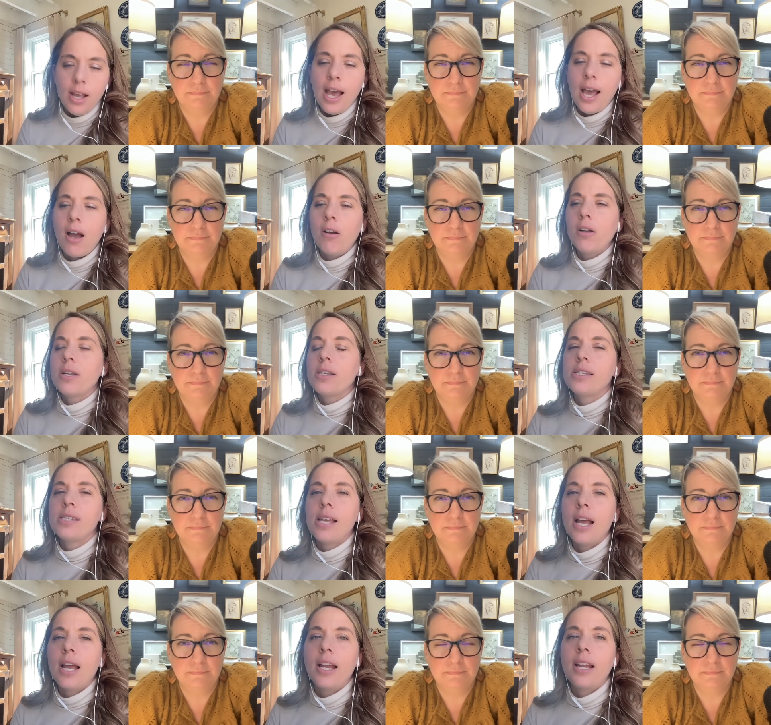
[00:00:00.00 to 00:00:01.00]
Speaker 1: how to
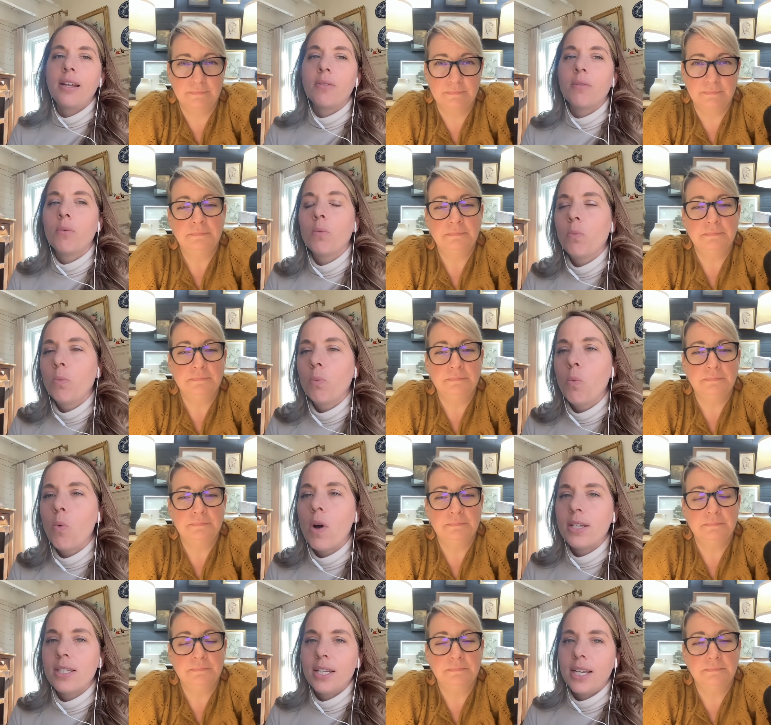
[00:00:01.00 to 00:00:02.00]
decide
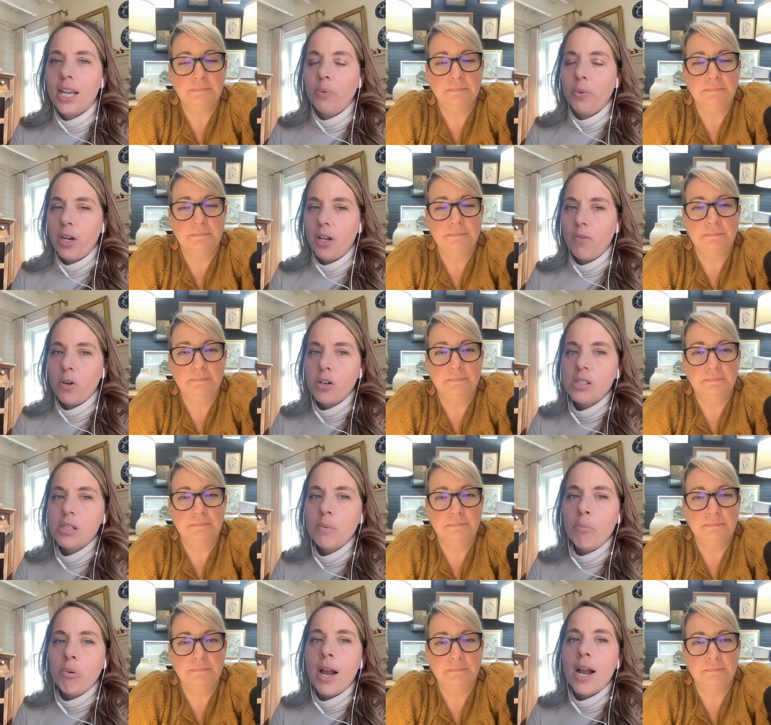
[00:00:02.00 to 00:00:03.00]
what to get rid of? What are
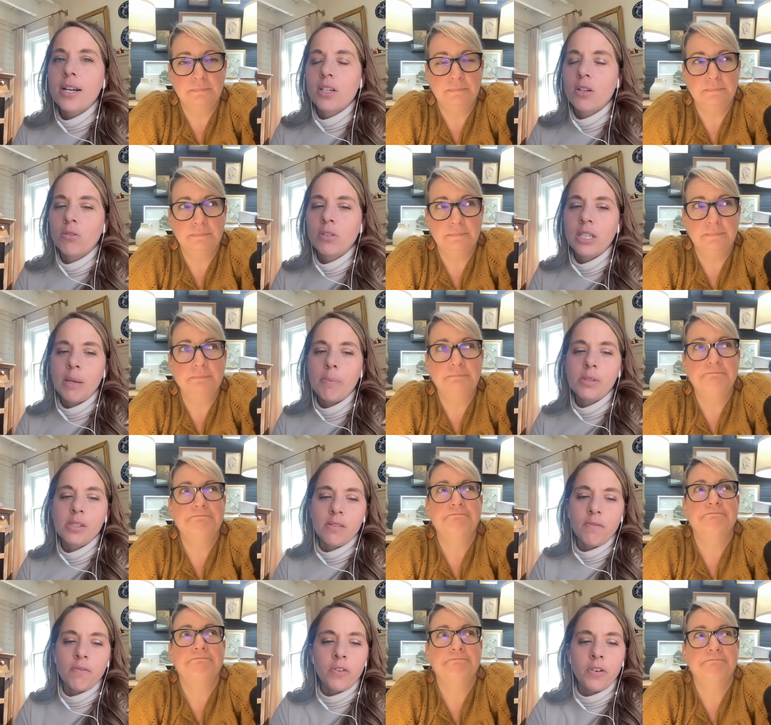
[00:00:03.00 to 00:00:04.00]
some practical
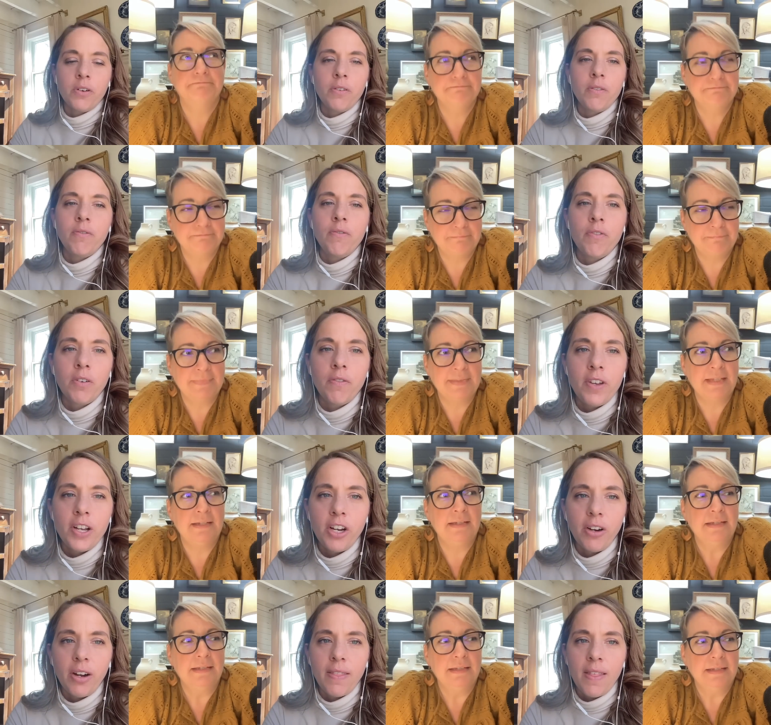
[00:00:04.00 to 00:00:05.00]
tips for for
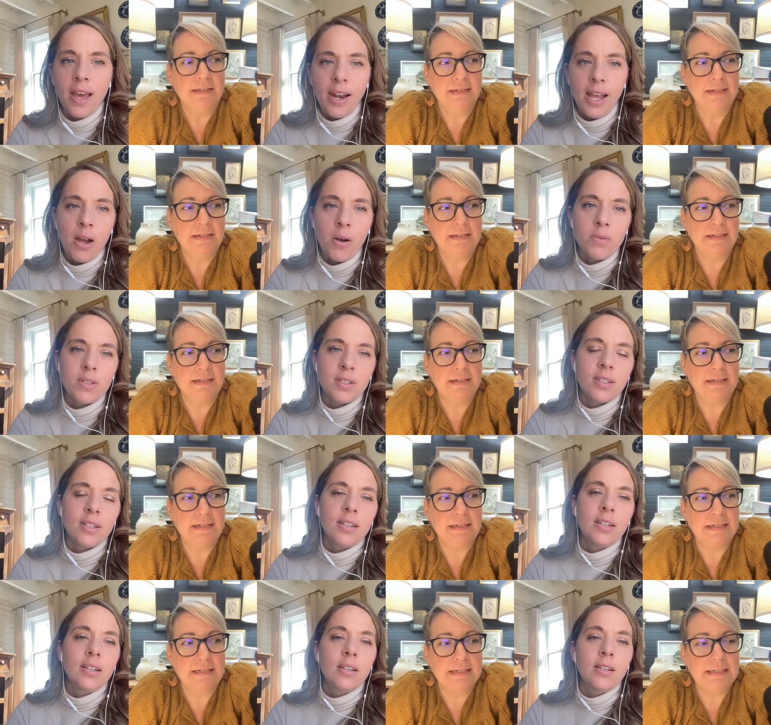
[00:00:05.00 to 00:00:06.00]
figuring that out?
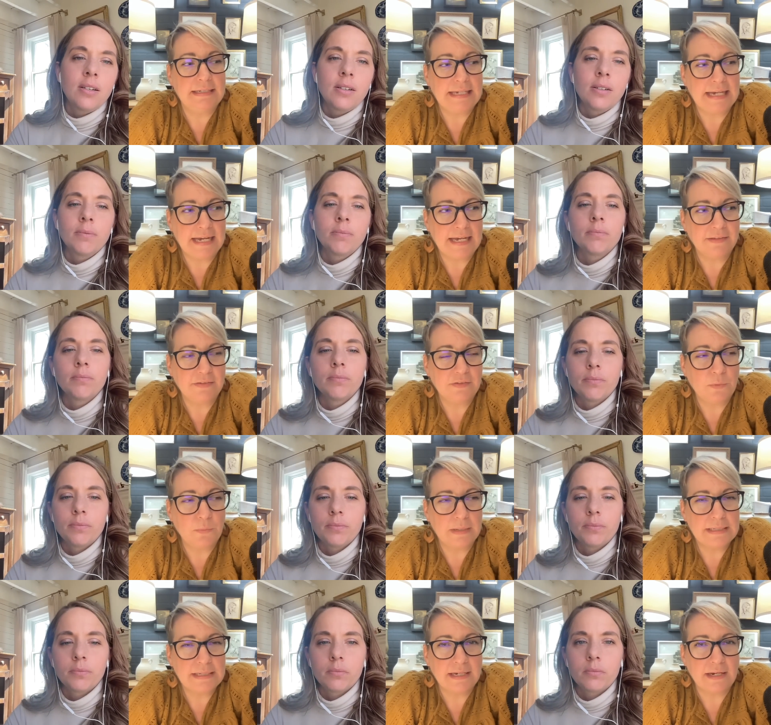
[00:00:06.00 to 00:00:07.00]
Speaker 2: Yeah, so
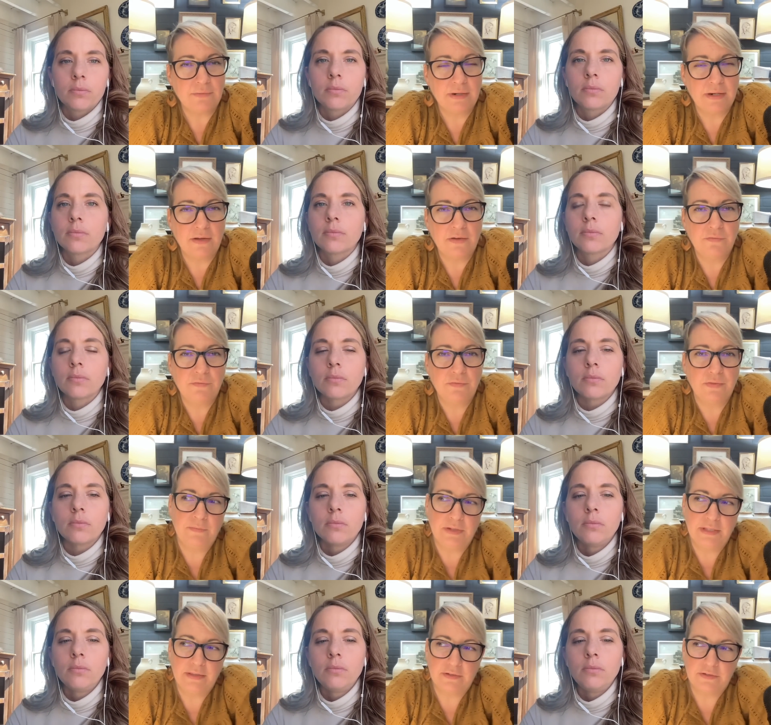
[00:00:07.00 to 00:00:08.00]
what to get rid of?
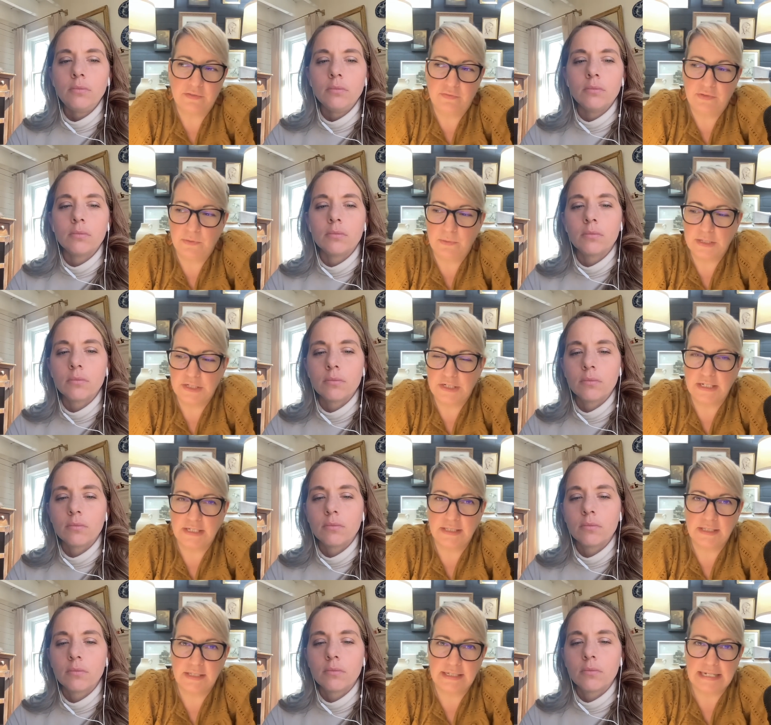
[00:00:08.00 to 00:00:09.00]
Really there's a few
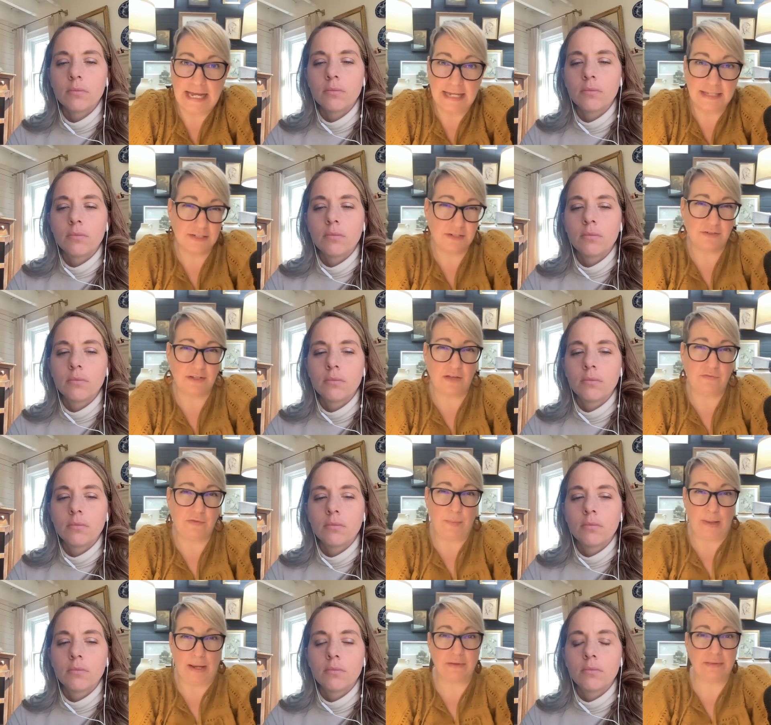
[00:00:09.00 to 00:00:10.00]
questions to ask yourself
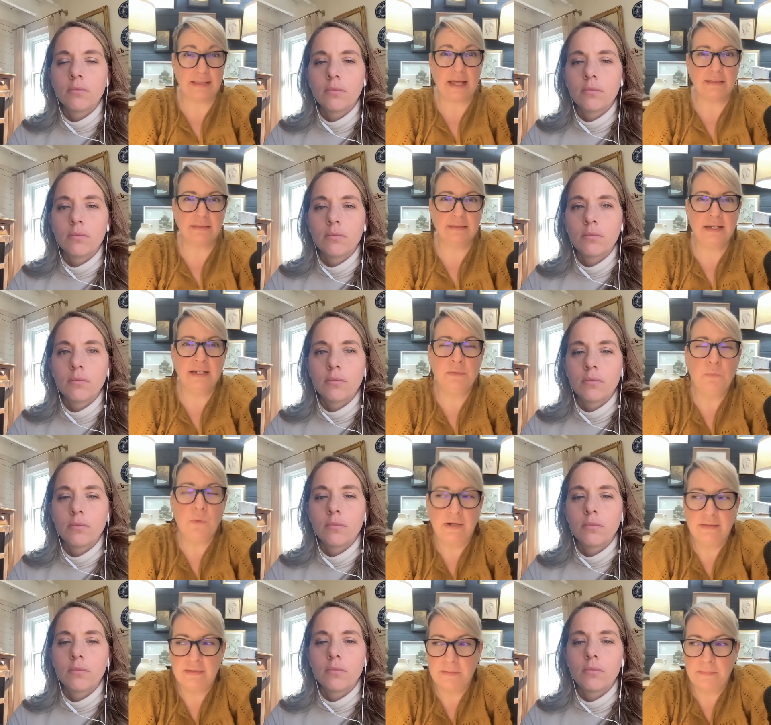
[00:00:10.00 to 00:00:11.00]
about that thing.
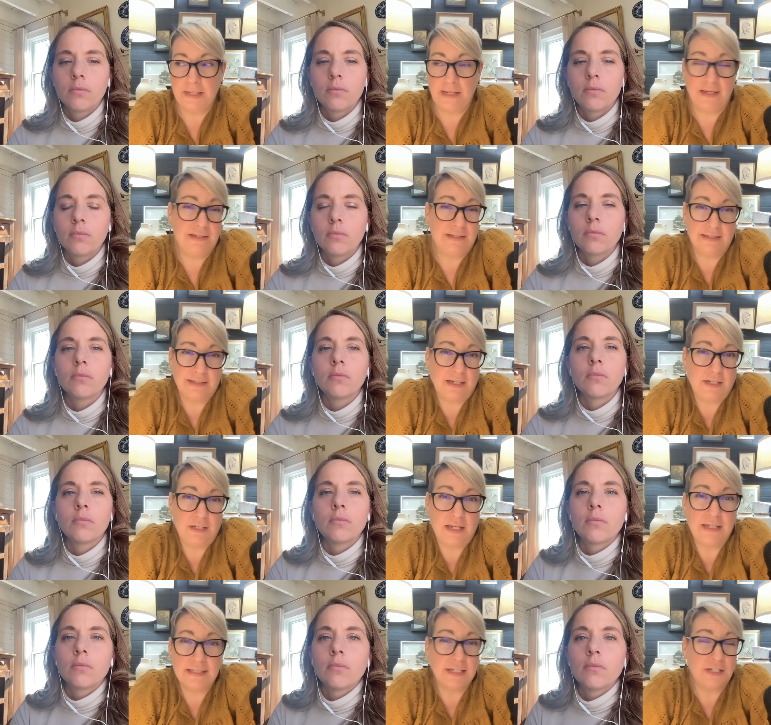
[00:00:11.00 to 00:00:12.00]
One of them is is it is